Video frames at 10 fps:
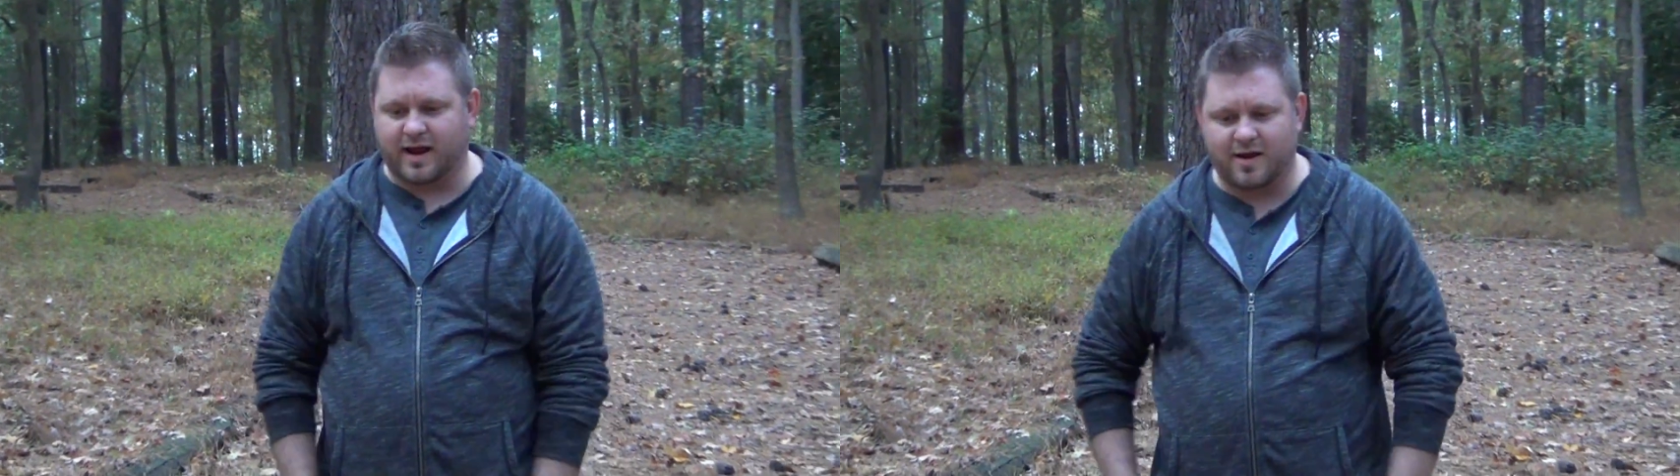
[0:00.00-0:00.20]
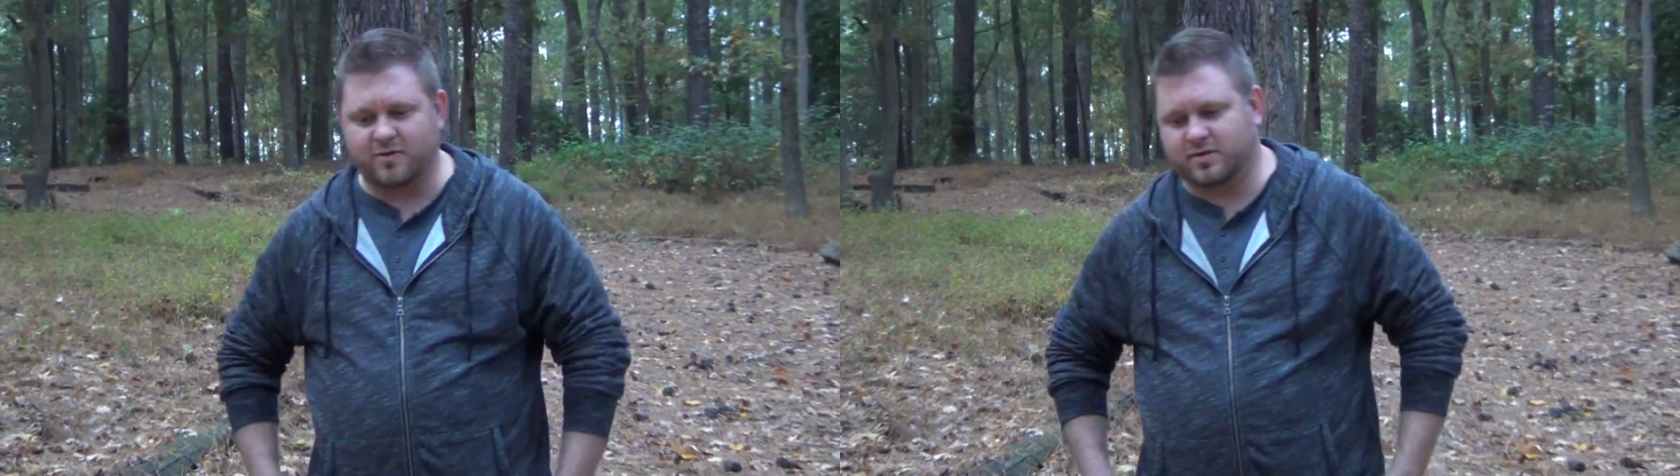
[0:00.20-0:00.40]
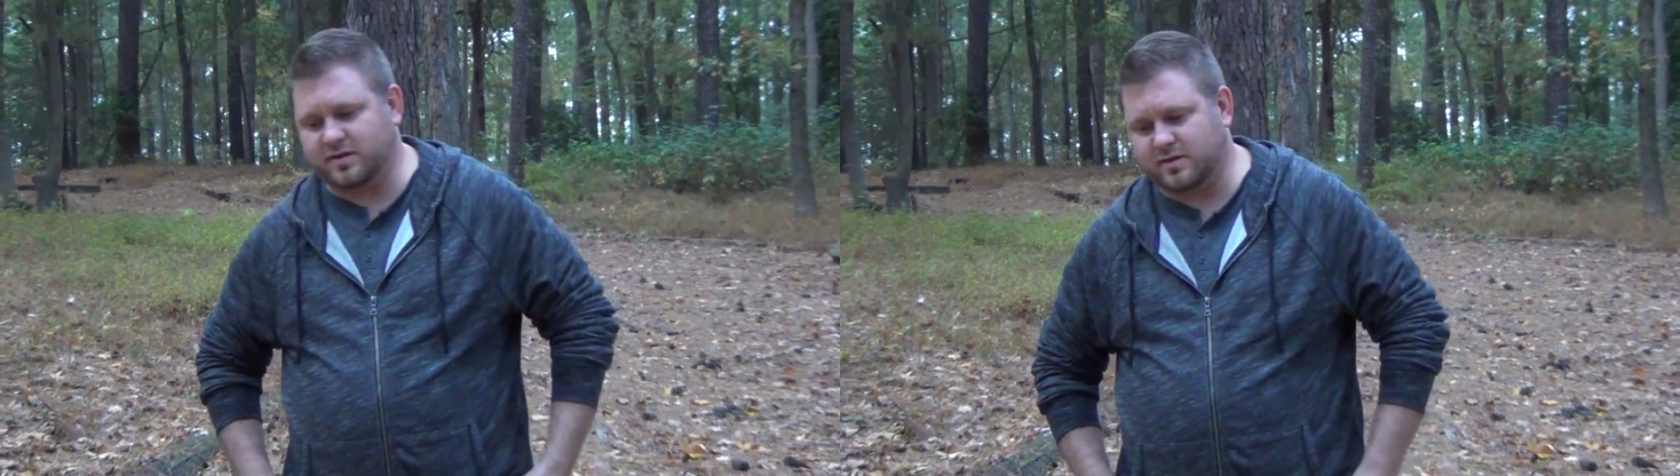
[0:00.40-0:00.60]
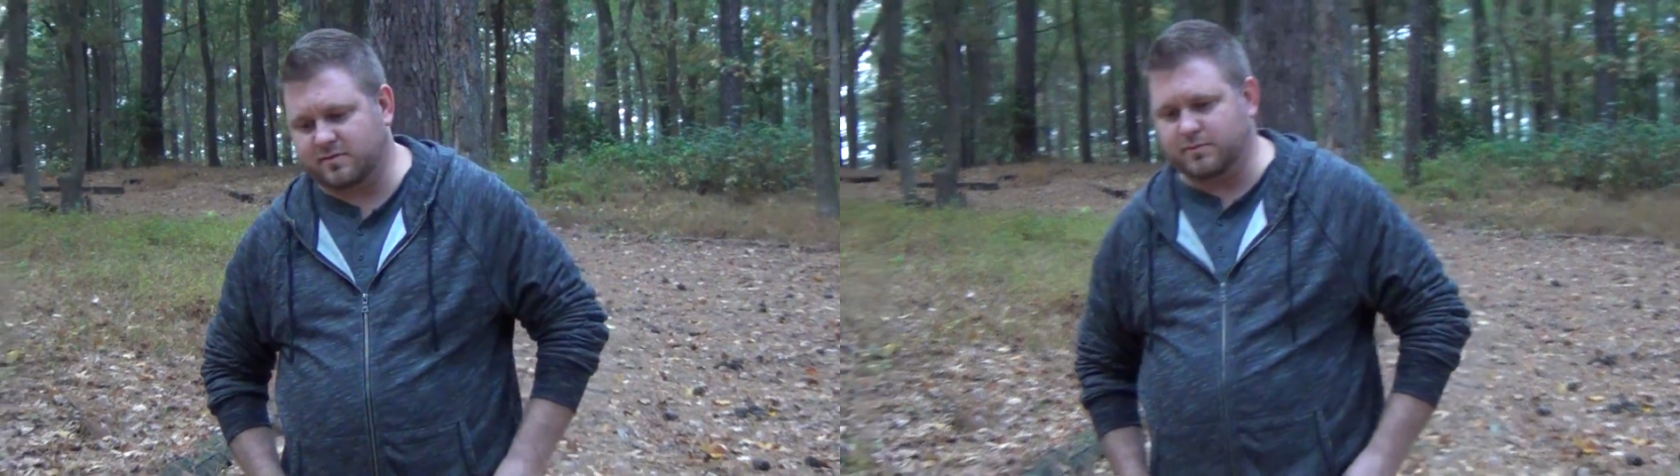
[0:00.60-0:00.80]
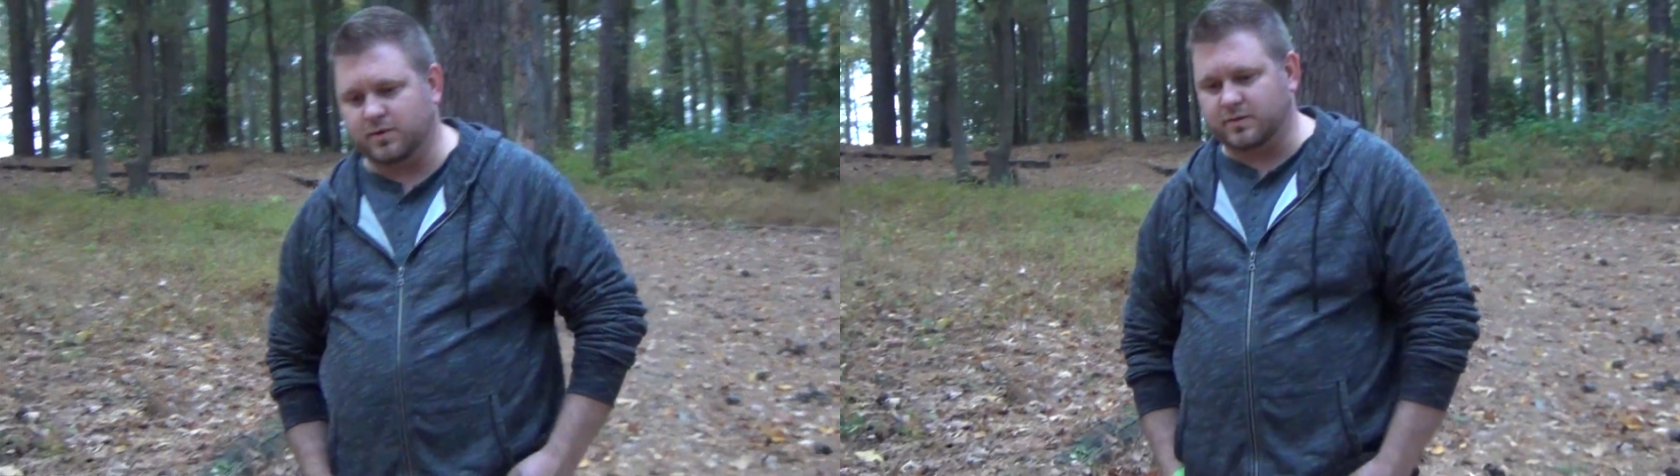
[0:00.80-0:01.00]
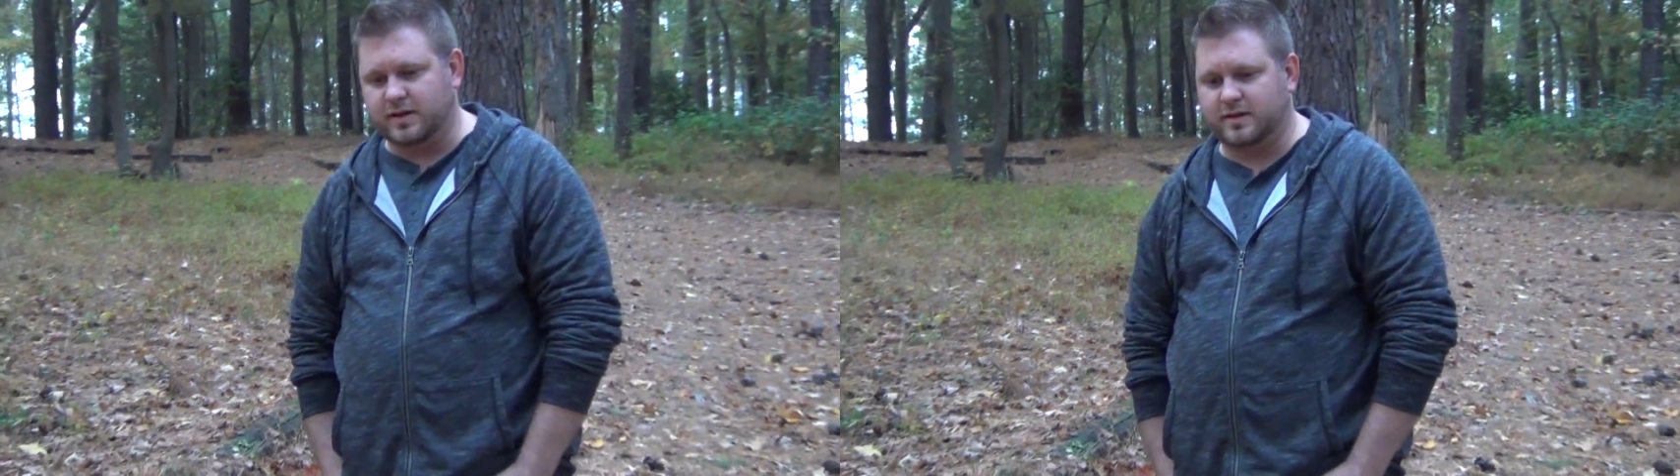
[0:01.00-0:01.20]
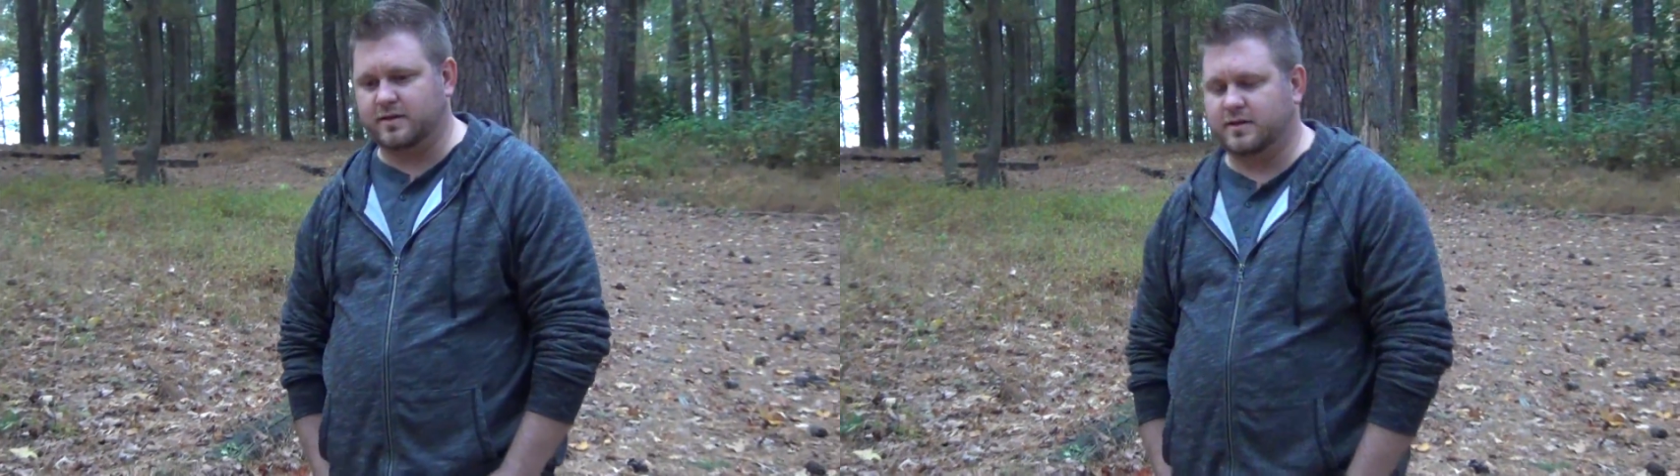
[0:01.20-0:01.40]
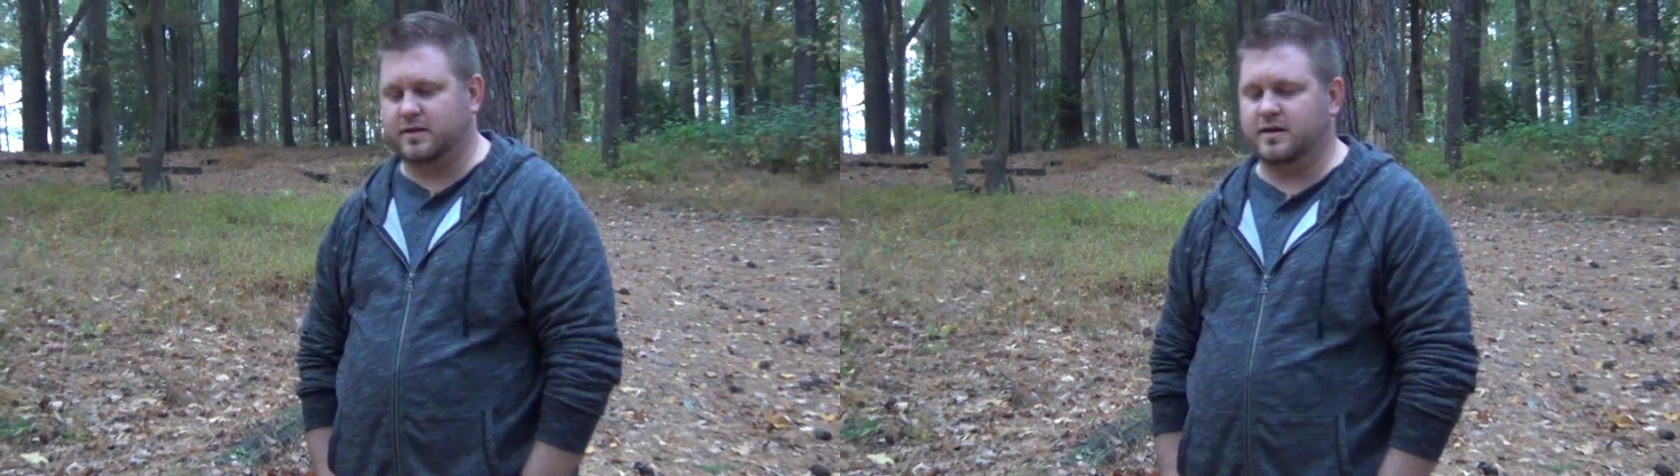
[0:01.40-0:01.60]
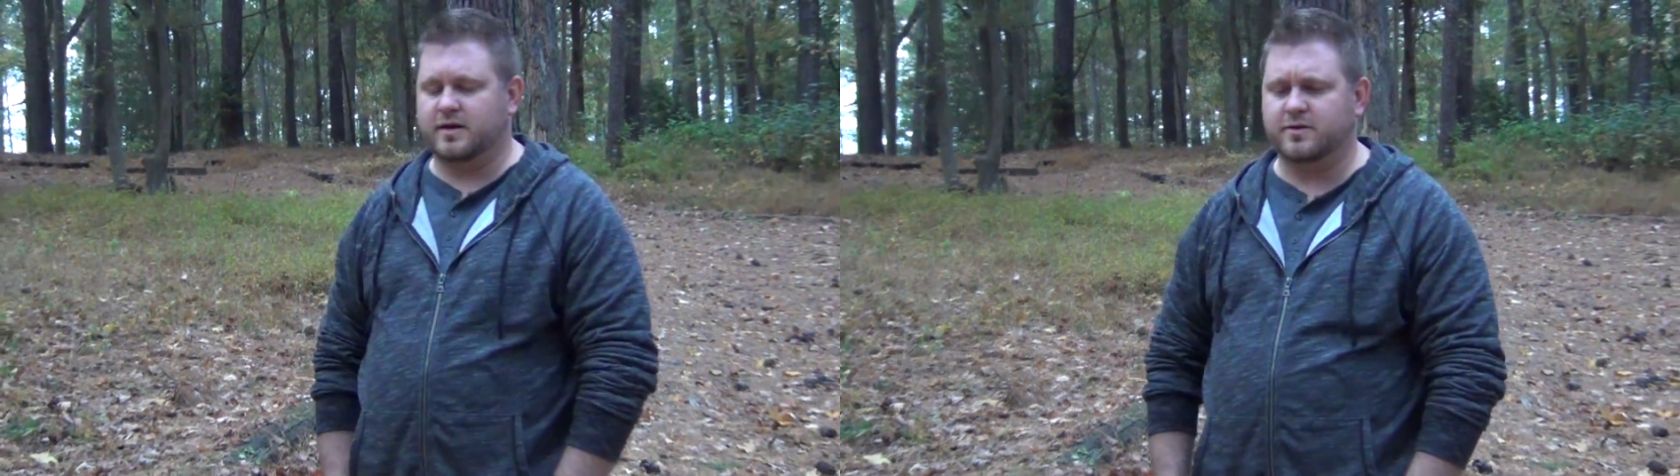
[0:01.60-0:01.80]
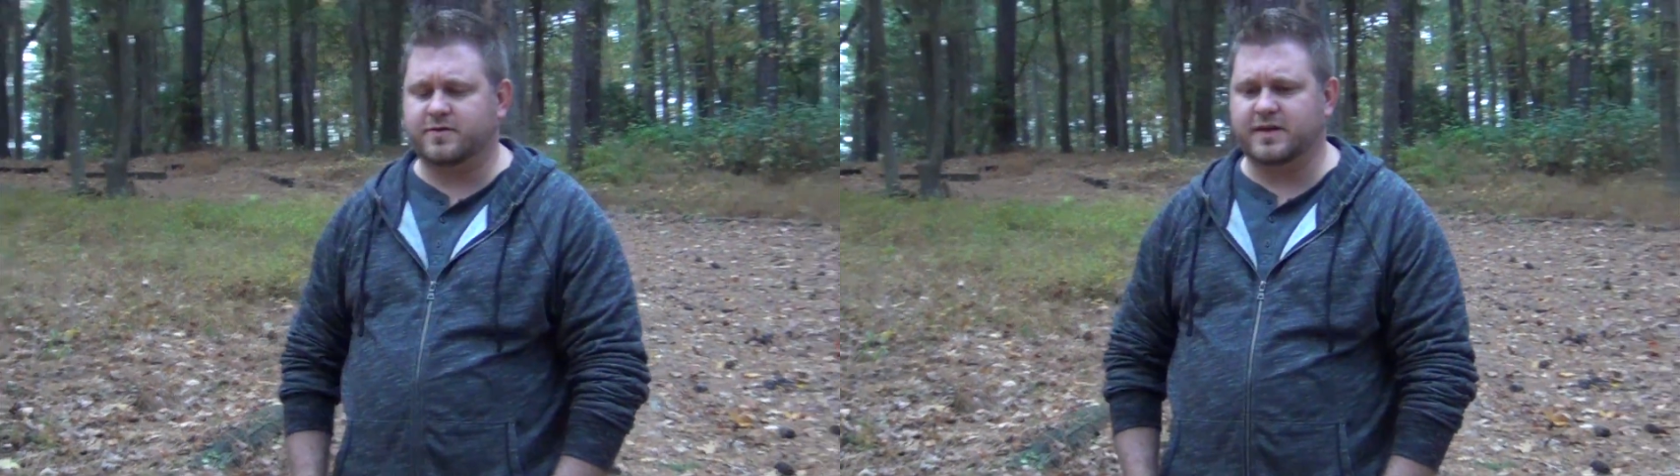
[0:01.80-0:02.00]
houses and buildings and
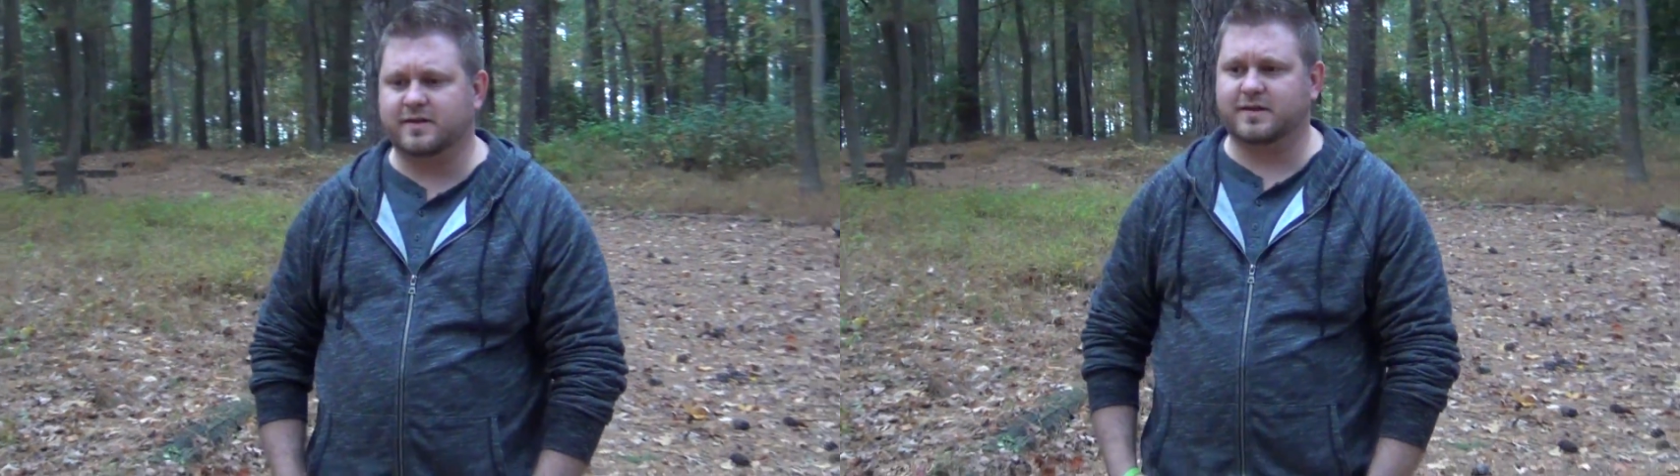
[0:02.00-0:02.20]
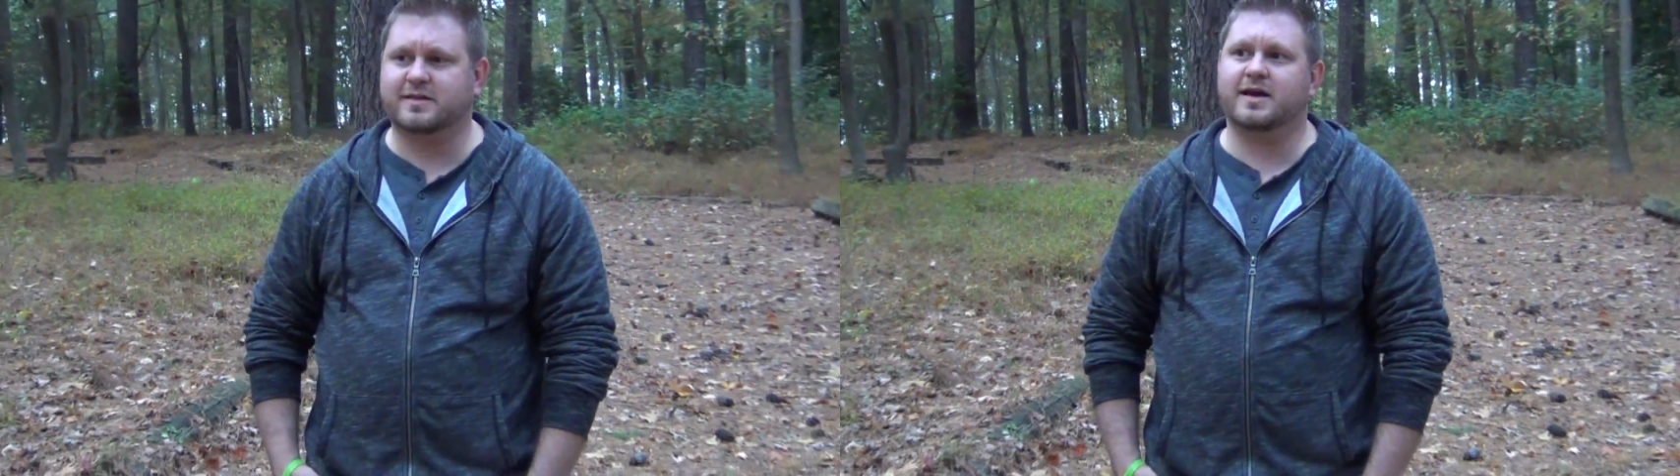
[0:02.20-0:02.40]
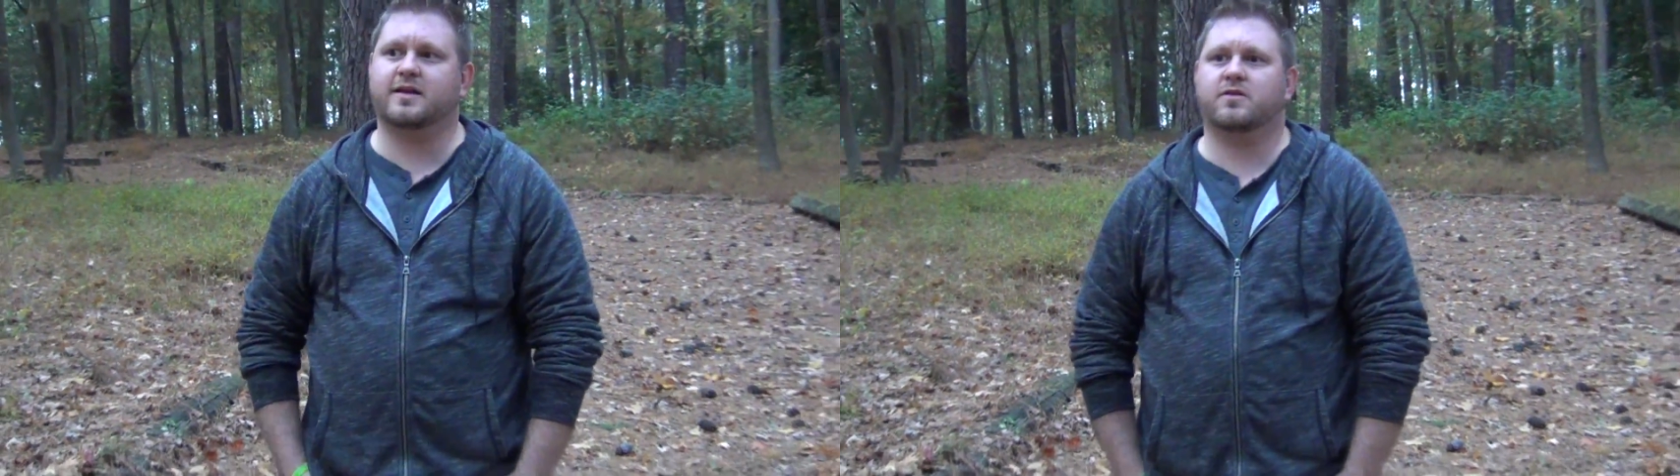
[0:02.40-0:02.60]
other things like that.